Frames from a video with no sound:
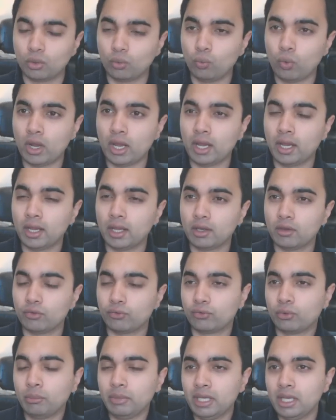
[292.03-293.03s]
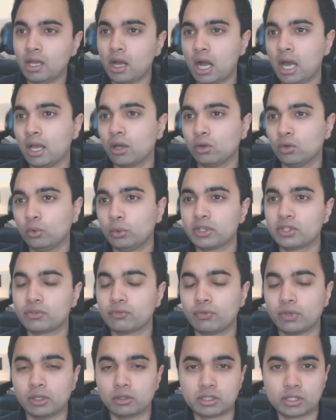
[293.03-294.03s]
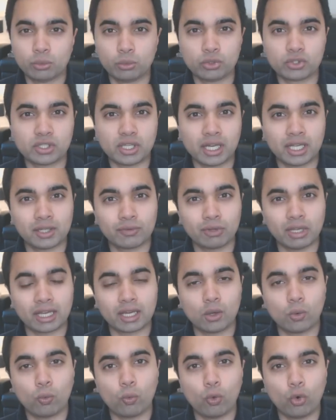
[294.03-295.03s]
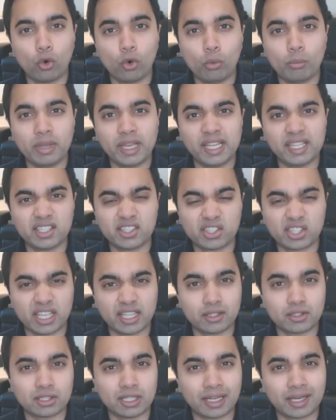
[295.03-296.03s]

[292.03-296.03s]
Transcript: where for me I always felt it was kind of like a warm incense,